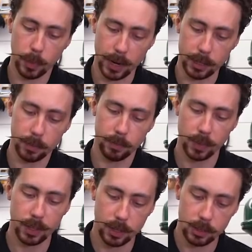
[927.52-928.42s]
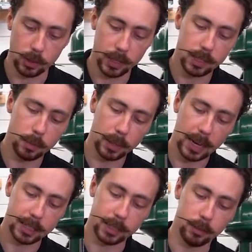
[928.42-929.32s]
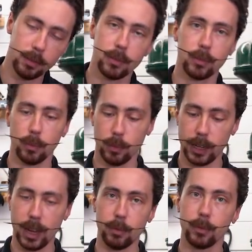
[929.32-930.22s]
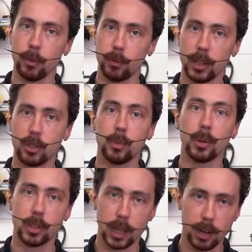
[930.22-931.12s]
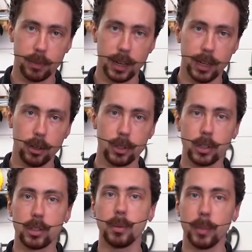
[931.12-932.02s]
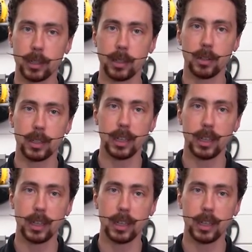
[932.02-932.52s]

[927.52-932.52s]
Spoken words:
pad. So these are platin, again, from Festool, because I have their ecosystem, it makes sense to